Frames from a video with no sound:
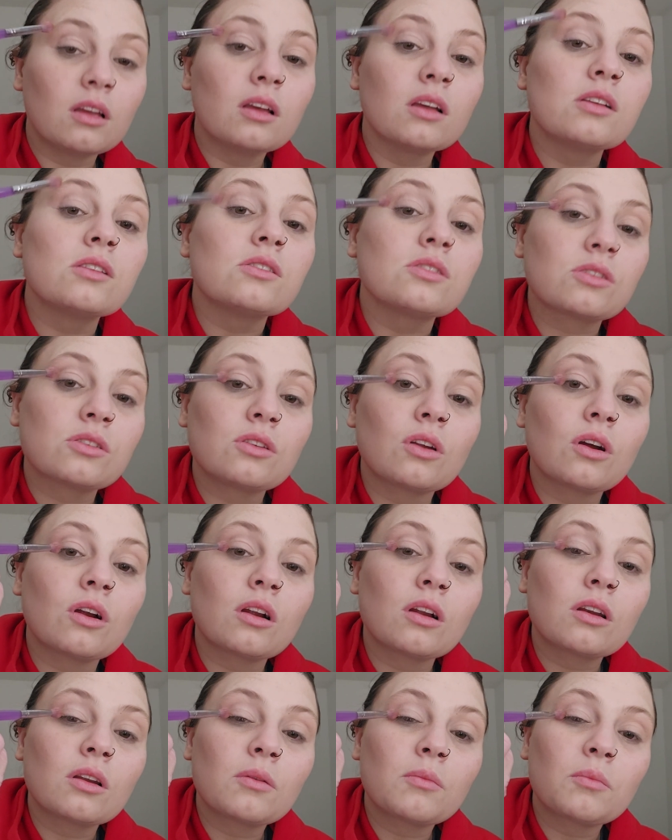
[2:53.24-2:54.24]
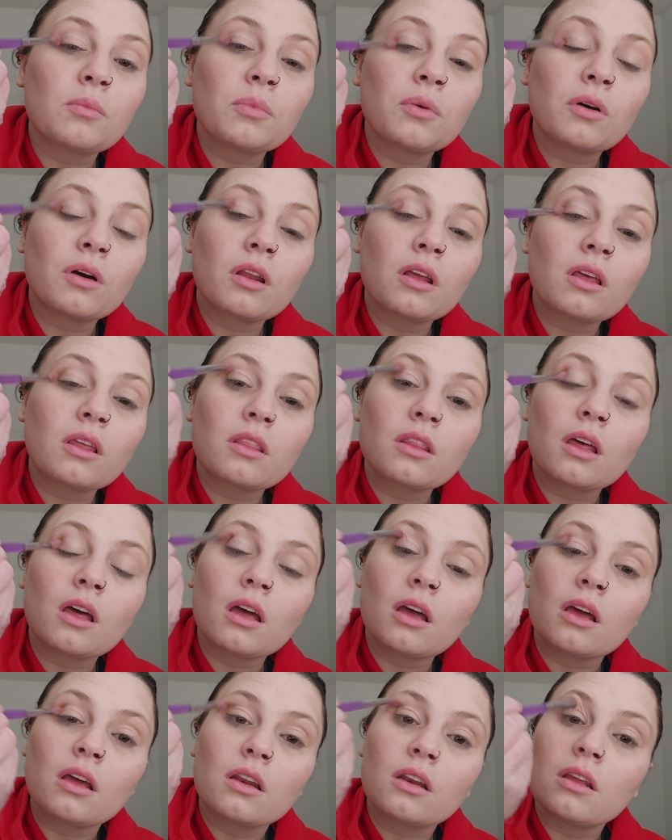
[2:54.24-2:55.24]
and start putting
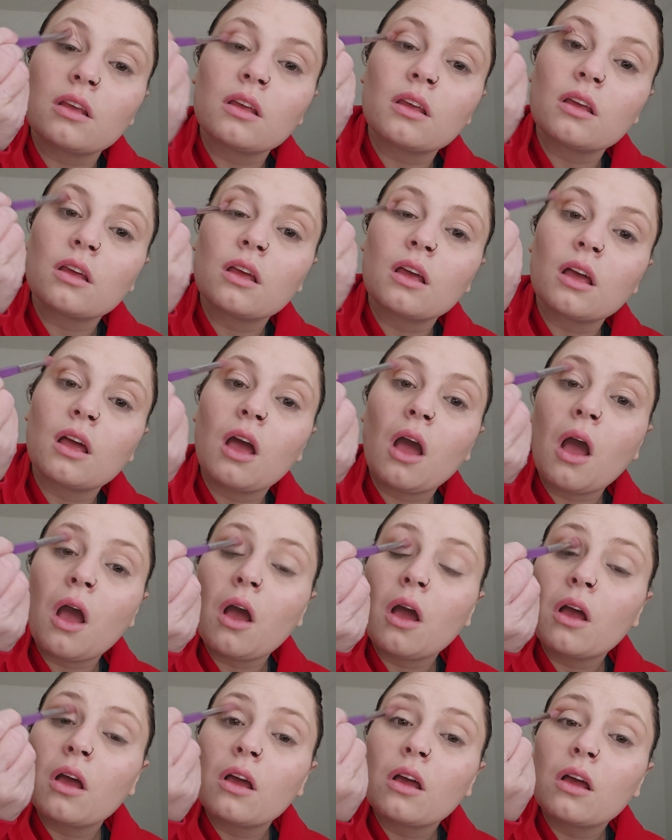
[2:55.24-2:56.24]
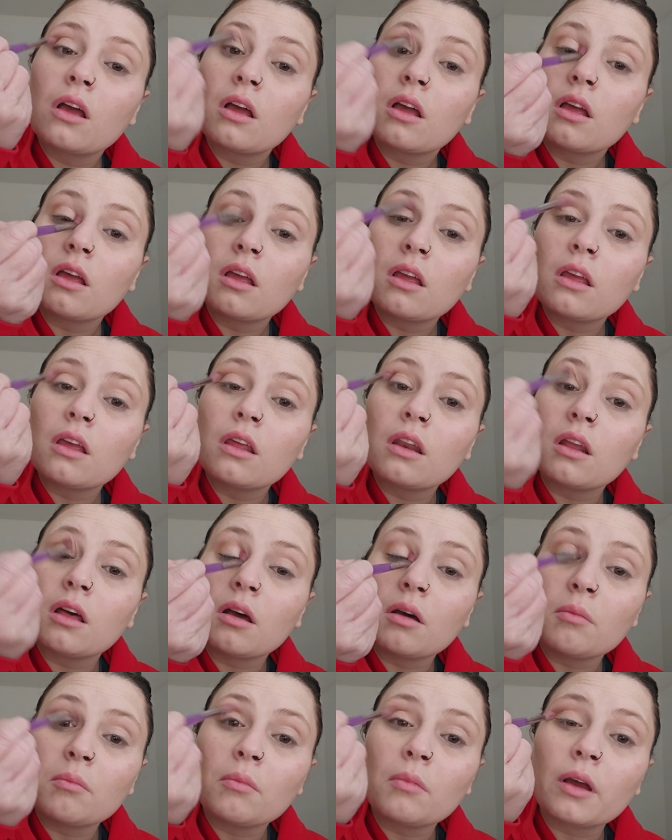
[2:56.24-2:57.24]
that in
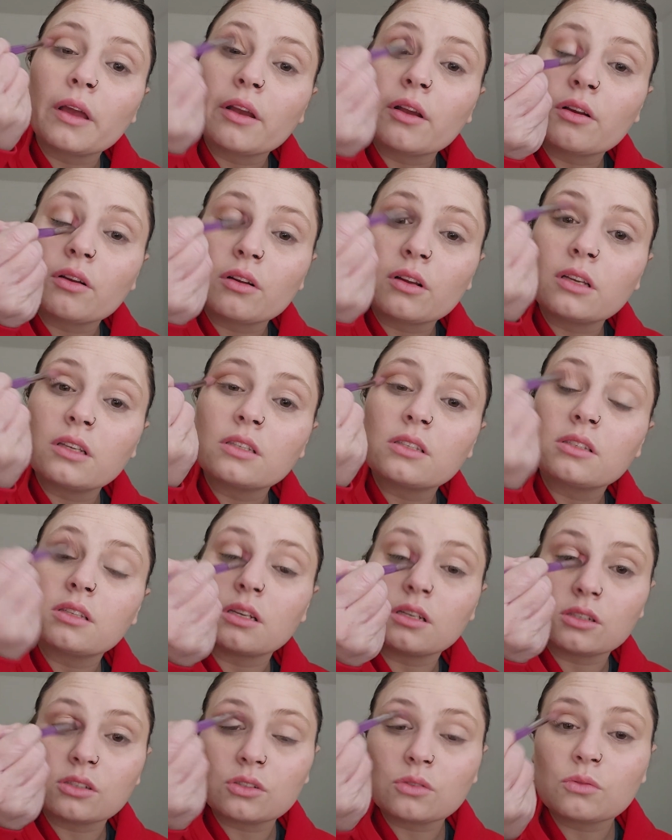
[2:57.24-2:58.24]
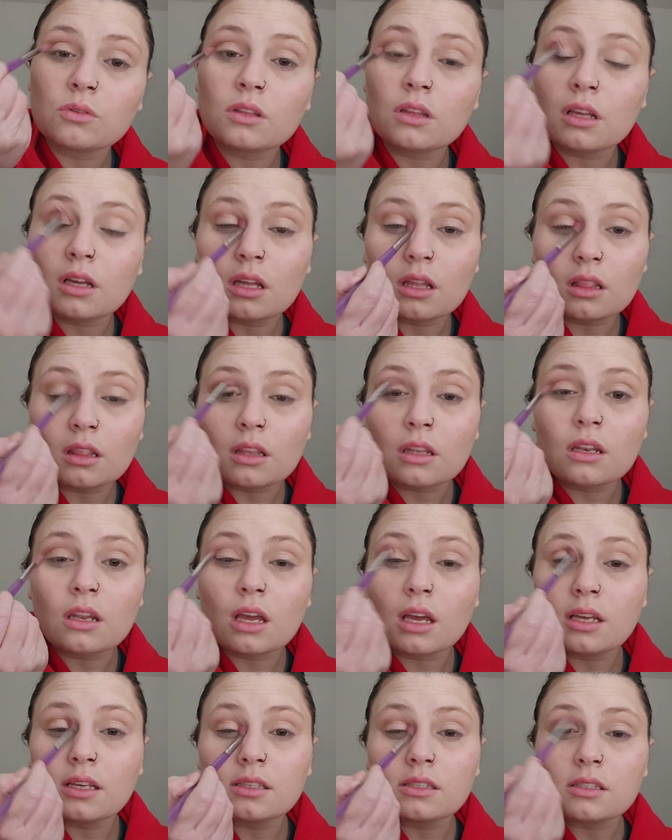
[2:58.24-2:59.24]
my crease. I just want like a
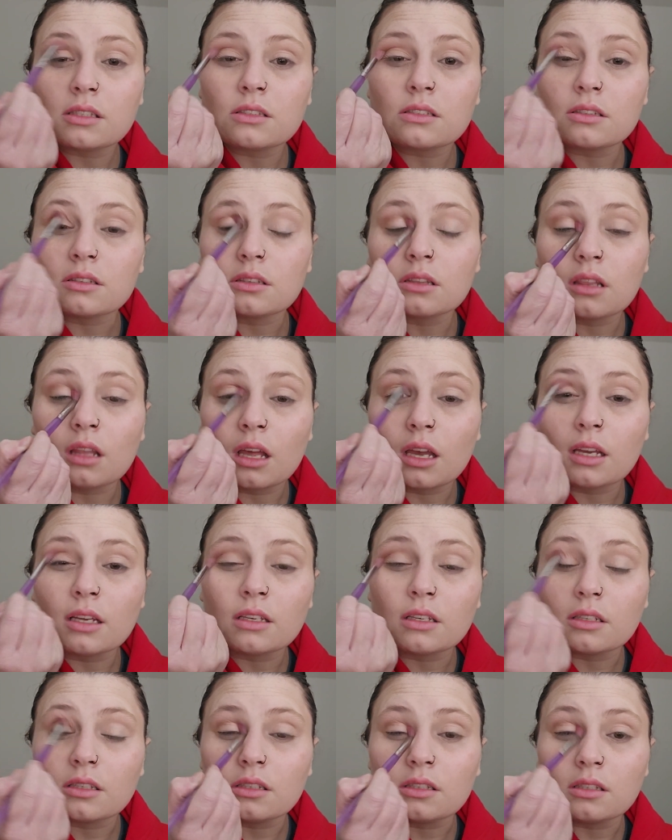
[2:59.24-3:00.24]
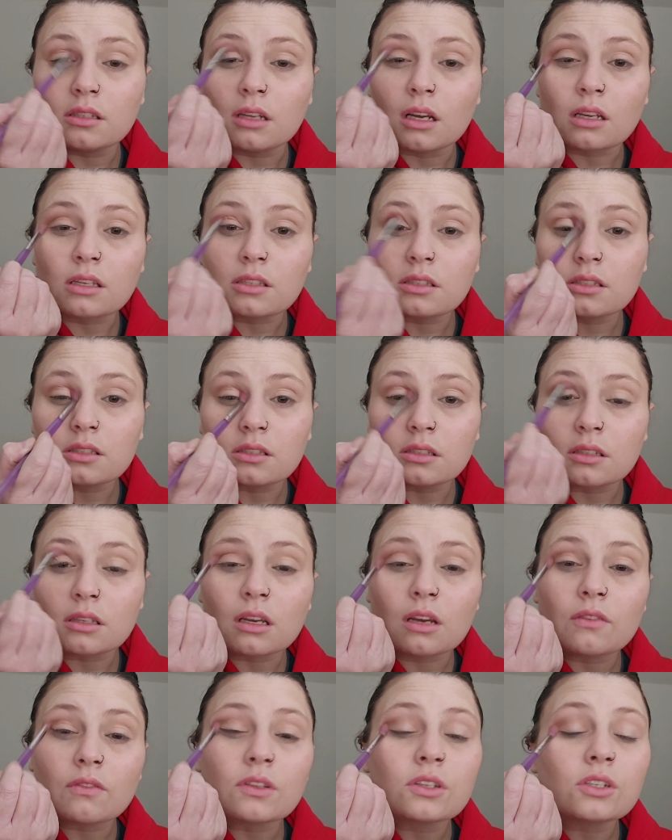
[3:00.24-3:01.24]
nice light
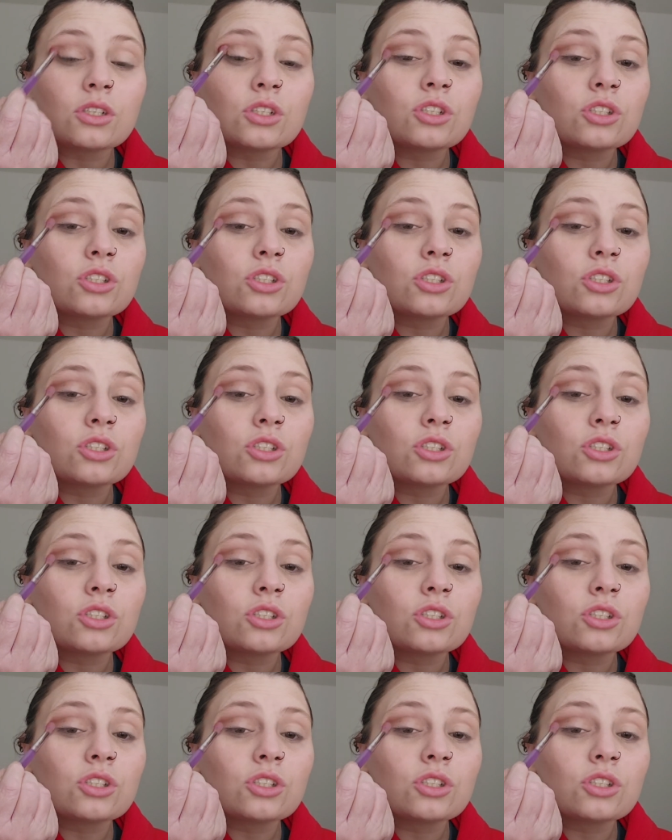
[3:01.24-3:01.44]
dusting of this